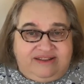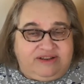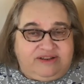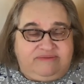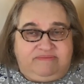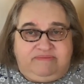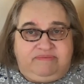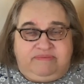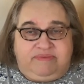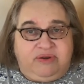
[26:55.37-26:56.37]
there's
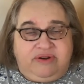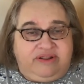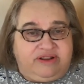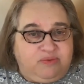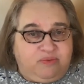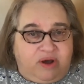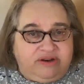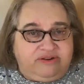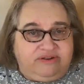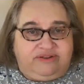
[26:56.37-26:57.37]
beauty, there's
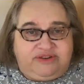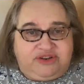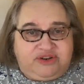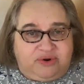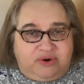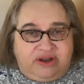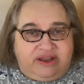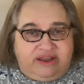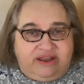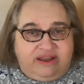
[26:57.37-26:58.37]
wonder, there's
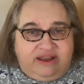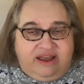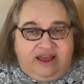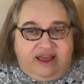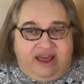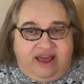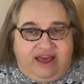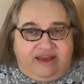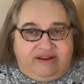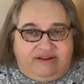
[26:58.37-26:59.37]
joy
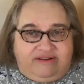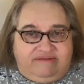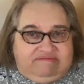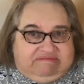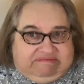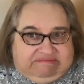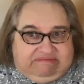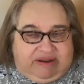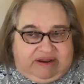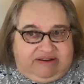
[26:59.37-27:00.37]
and
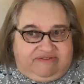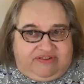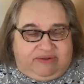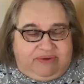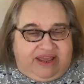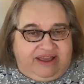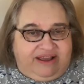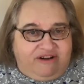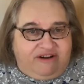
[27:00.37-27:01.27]
we feel we can't